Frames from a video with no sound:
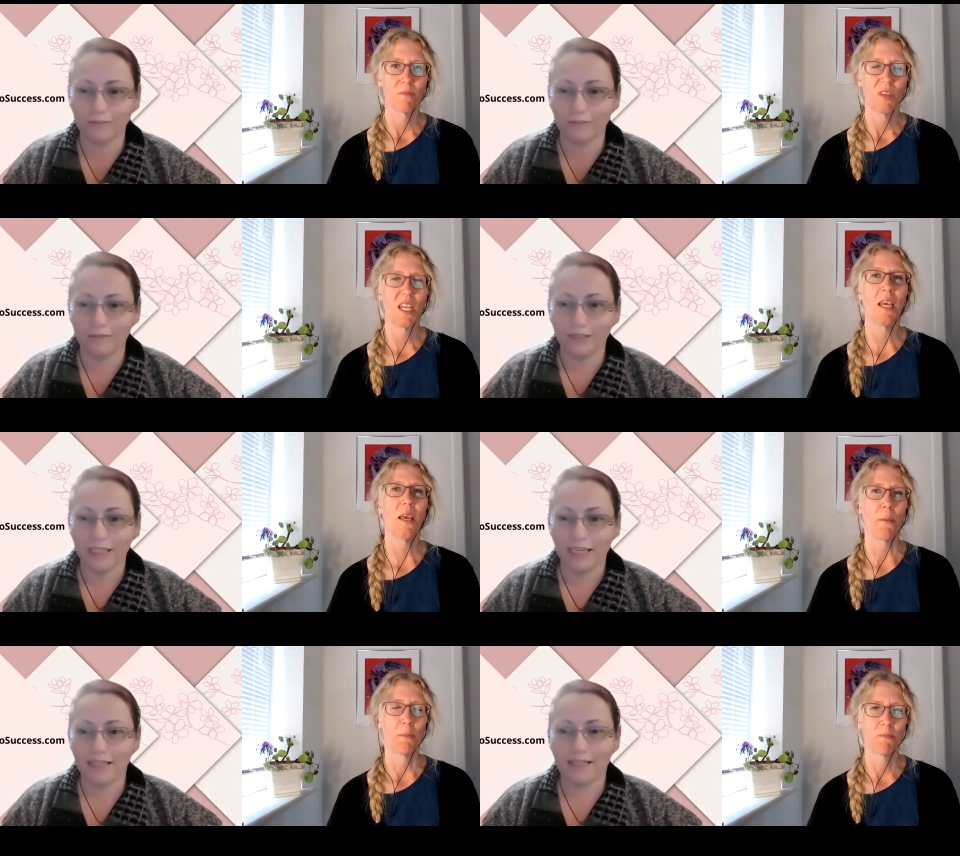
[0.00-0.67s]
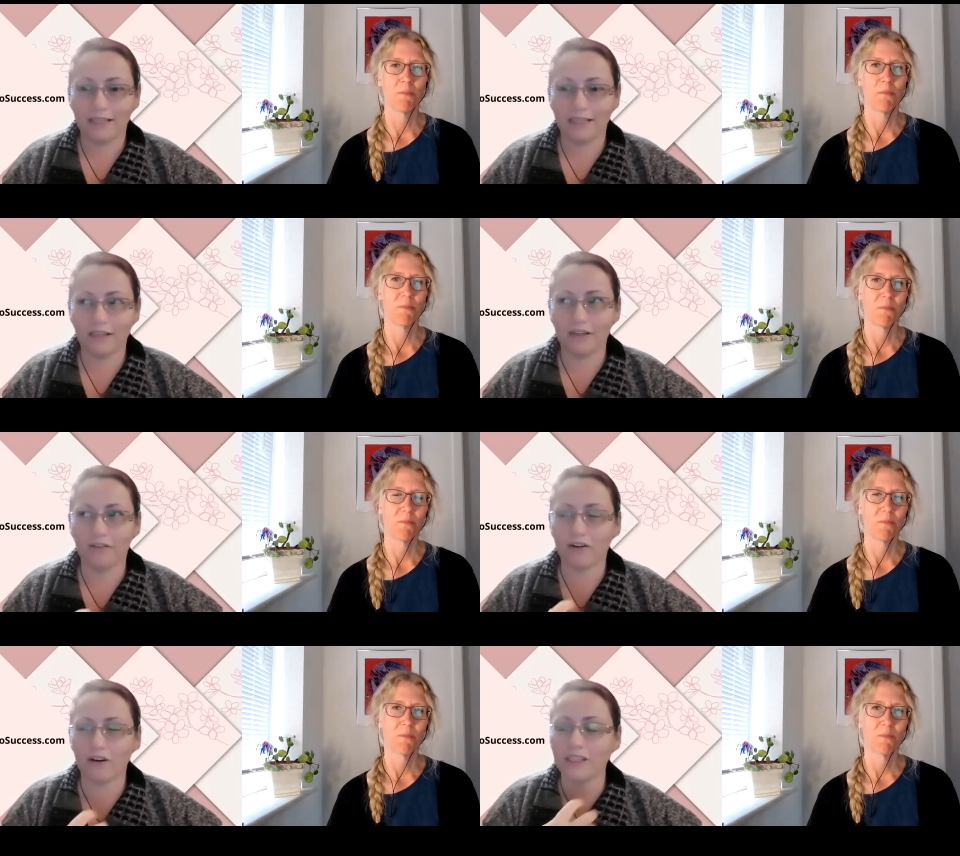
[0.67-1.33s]
Speaker 1: Yeah.
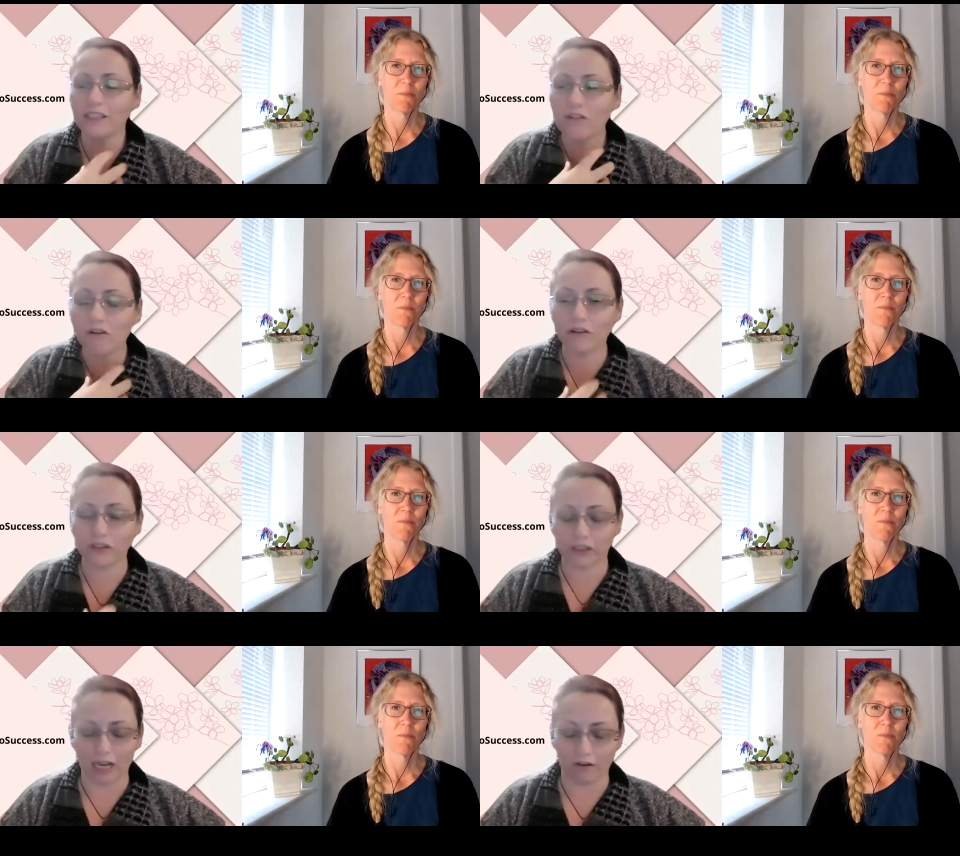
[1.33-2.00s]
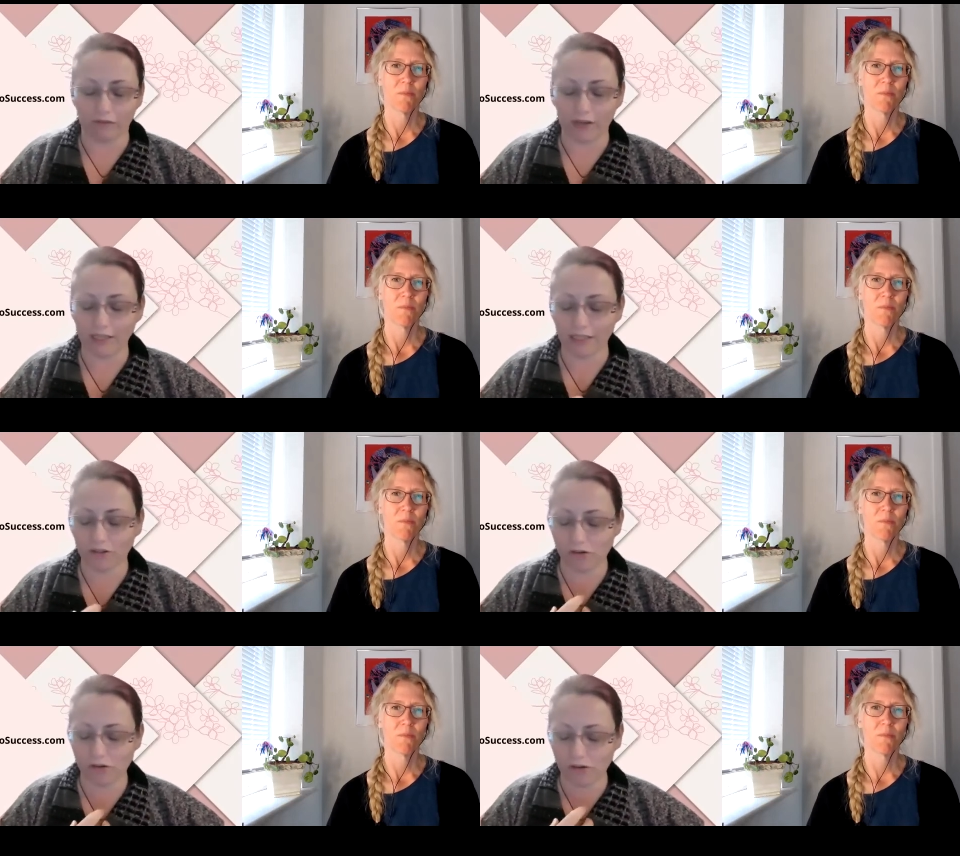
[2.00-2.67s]
You've got this core self, and
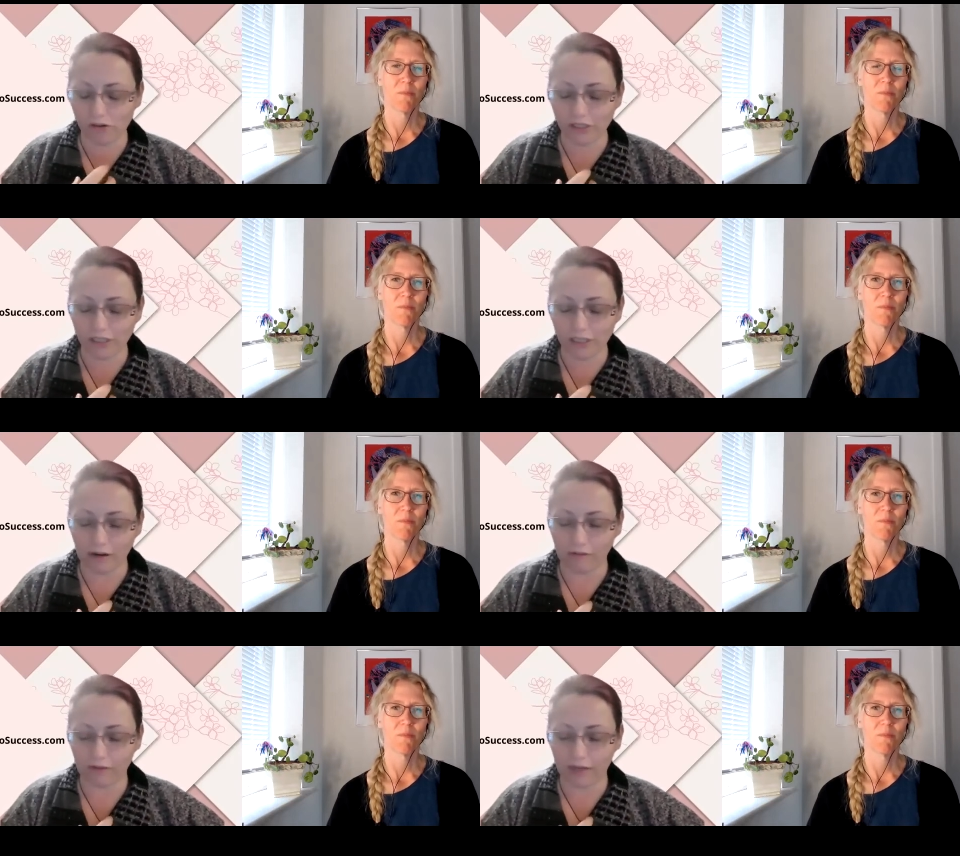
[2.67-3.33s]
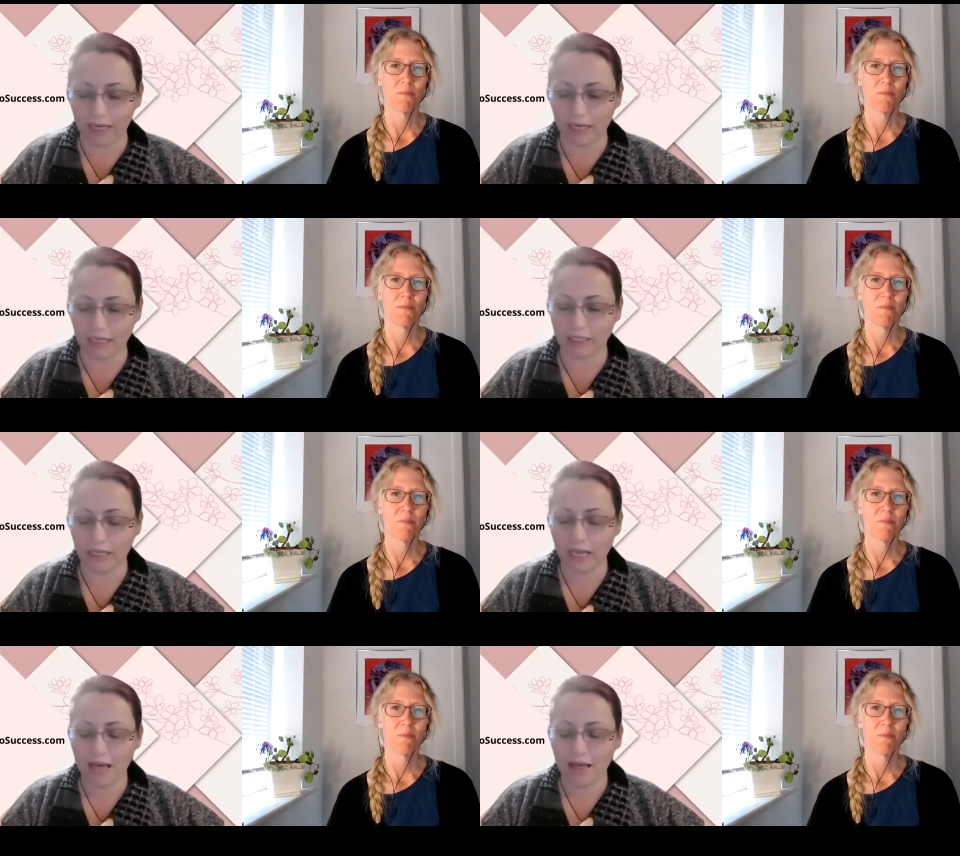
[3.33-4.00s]
this hmm. core mm. self is